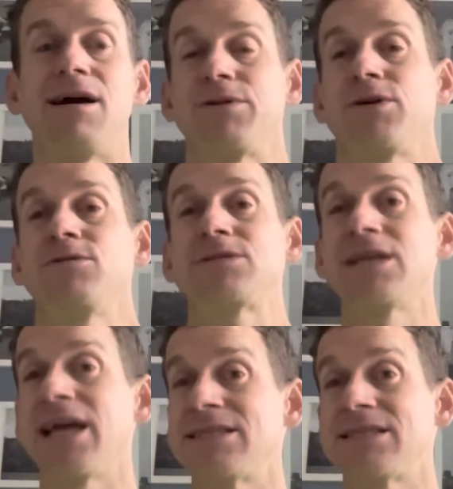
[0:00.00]

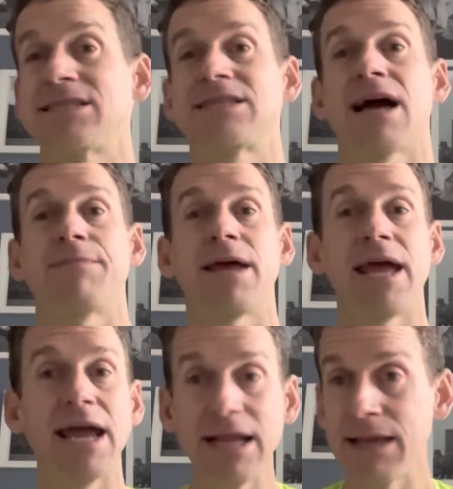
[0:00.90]
Houston hasn't stopped
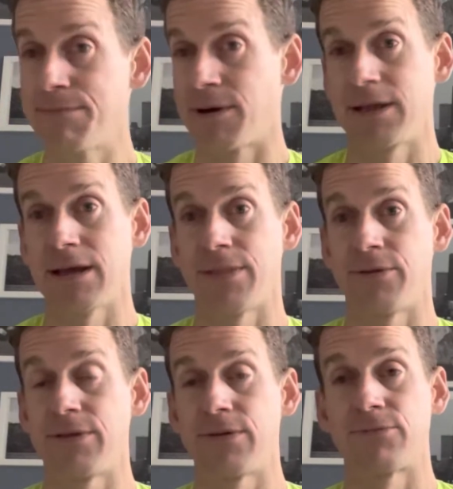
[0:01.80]
anybody
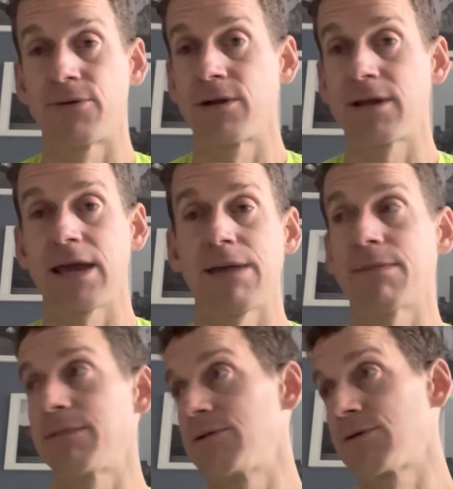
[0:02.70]
in the run game.
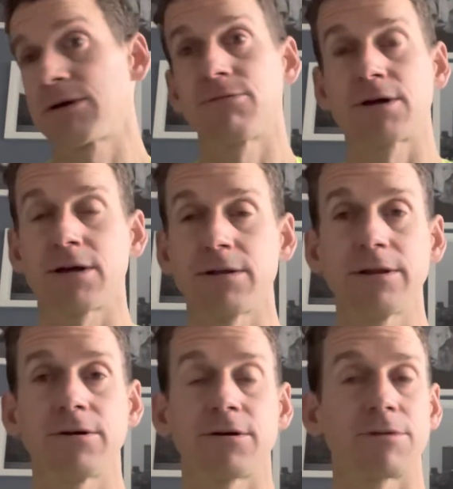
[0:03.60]
I mean, look at what
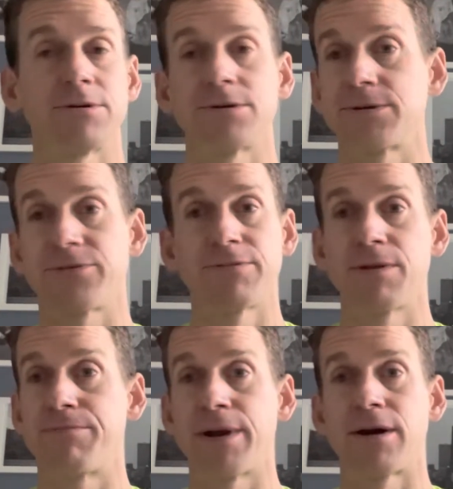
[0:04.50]
Khalil Herbert from
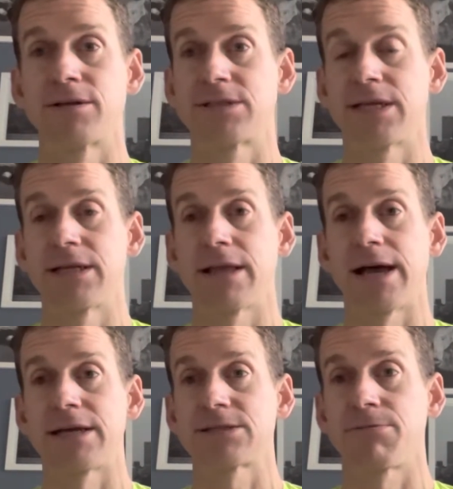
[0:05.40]
the Bears did
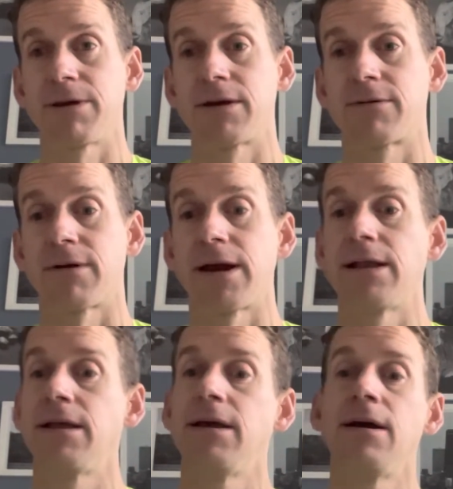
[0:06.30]
last week,
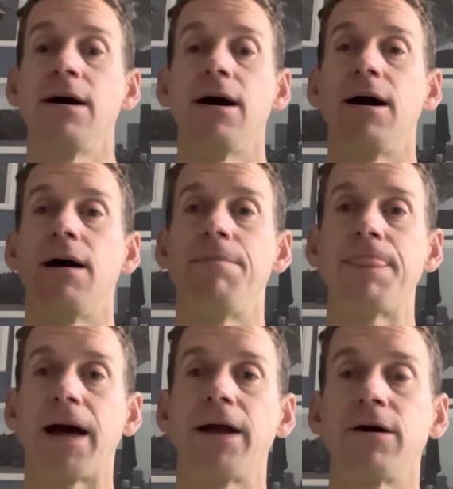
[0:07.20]
right?
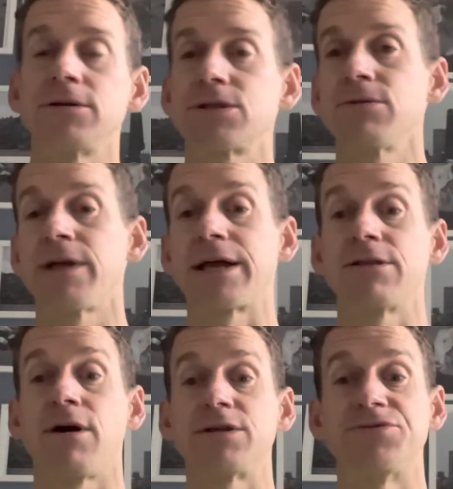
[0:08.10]
I also like
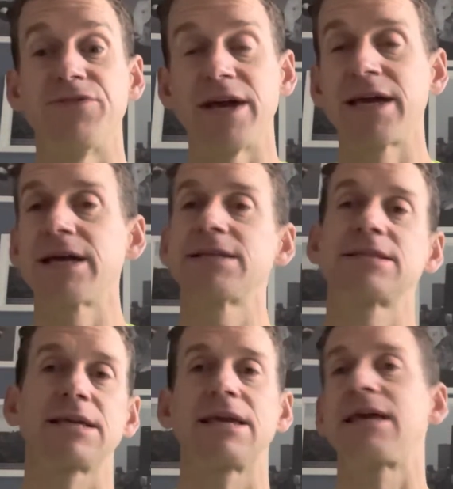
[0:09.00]
Las
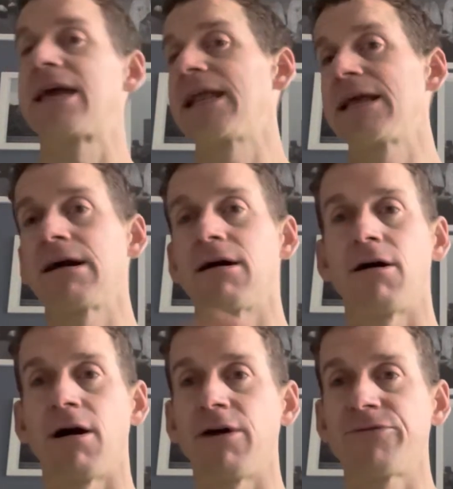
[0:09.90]
Vegas getting
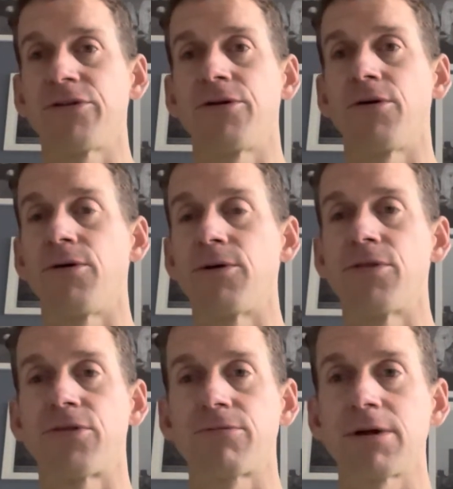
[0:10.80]
off of the
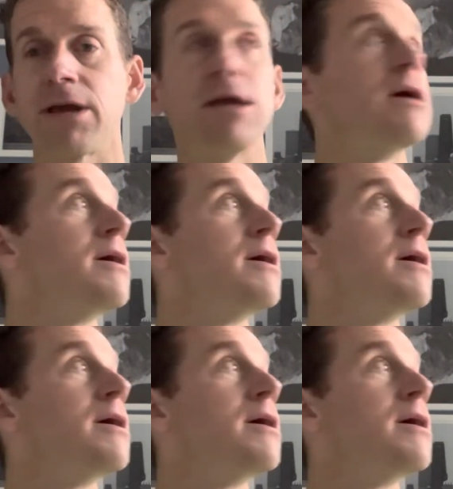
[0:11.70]
0-3.